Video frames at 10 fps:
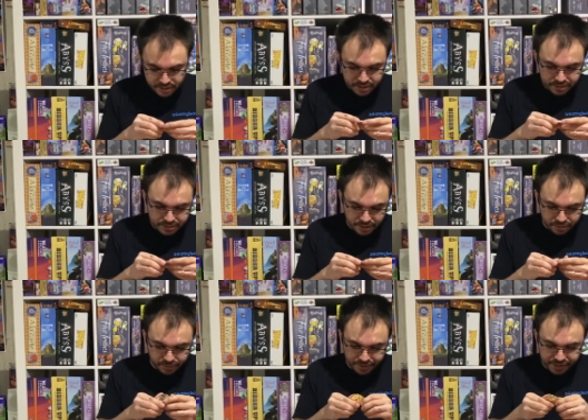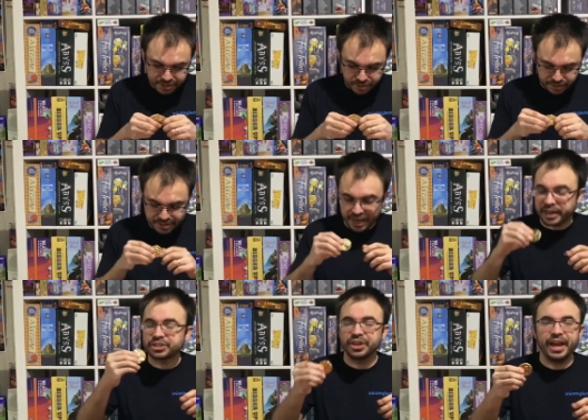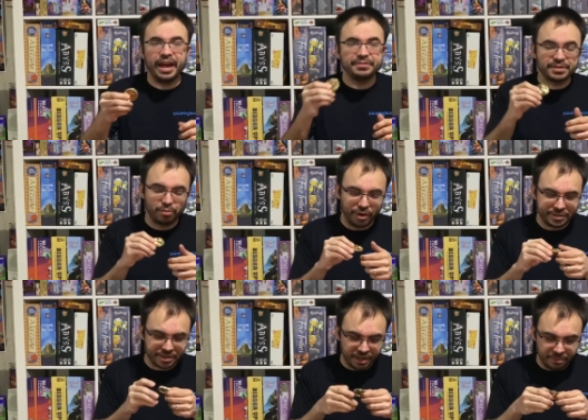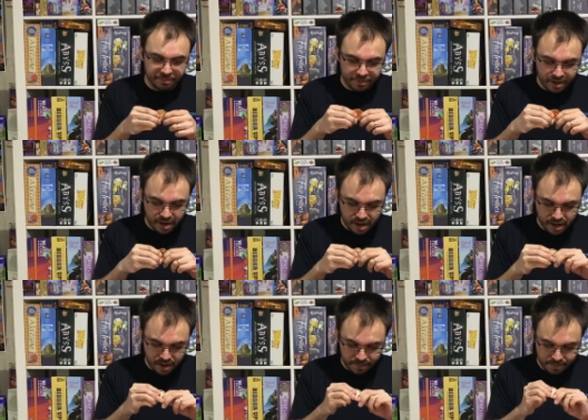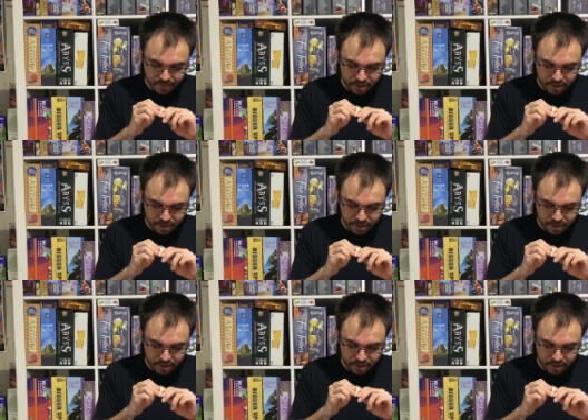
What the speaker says: So these coins actually have some weight to them.